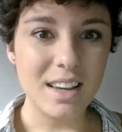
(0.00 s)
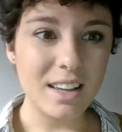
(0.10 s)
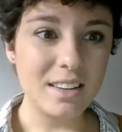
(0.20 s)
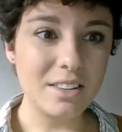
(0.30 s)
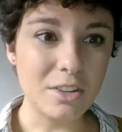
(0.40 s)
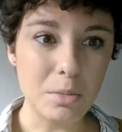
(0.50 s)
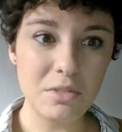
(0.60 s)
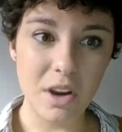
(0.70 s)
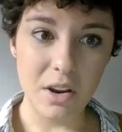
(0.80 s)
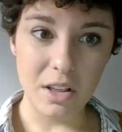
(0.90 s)
And
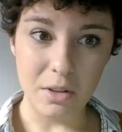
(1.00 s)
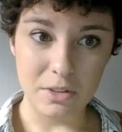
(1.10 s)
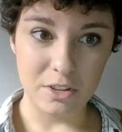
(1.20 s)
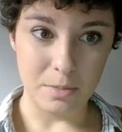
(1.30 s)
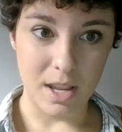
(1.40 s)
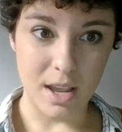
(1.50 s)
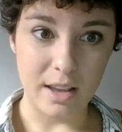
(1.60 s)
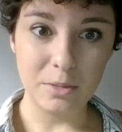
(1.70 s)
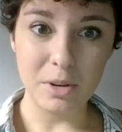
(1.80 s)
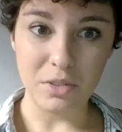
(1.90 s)
someone very close to me
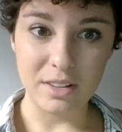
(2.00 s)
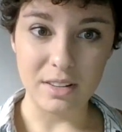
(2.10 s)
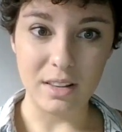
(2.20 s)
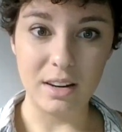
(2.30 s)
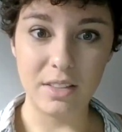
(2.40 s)
asked me recently